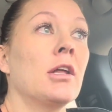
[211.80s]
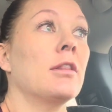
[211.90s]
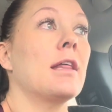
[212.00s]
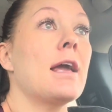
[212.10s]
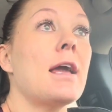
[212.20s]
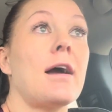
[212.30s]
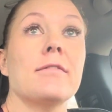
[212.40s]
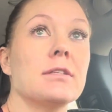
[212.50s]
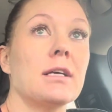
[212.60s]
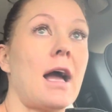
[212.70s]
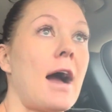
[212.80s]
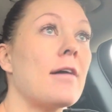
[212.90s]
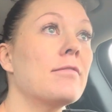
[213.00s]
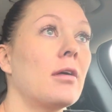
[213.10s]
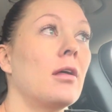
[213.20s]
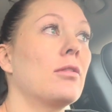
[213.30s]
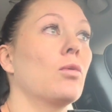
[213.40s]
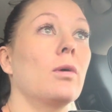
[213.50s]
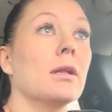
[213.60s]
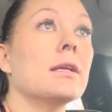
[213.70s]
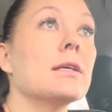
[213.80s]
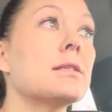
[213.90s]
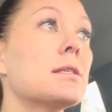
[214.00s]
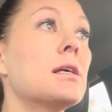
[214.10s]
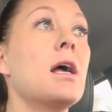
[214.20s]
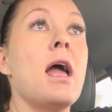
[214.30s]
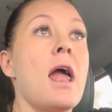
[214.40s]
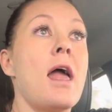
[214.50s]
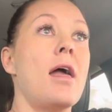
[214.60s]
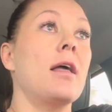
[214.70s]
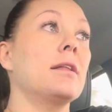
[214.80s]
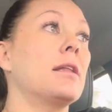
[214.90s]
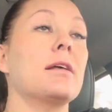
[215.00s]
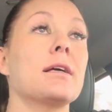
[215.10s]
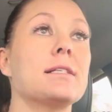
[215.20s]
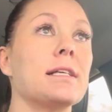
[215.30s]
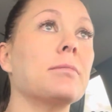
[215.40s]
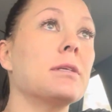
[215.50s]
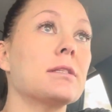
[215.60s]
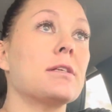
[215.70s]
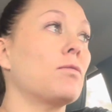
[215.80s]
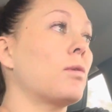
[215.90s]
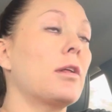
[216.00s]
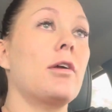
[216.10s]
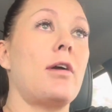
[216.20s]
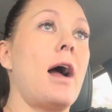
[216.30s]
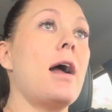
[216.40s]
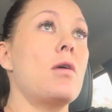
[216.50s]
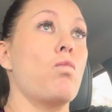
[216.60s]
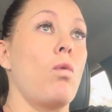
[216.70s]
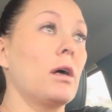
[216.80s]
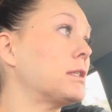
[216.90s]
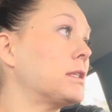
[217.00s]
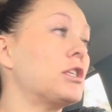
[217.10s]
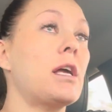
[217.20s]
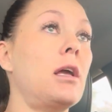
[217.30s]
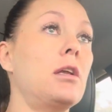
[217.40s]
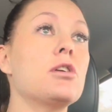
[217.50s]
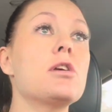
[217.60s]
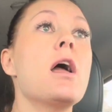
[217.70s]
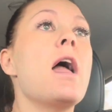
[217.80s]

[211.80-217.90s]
They have to have the willingness and the acceptance of where they're at and want to change,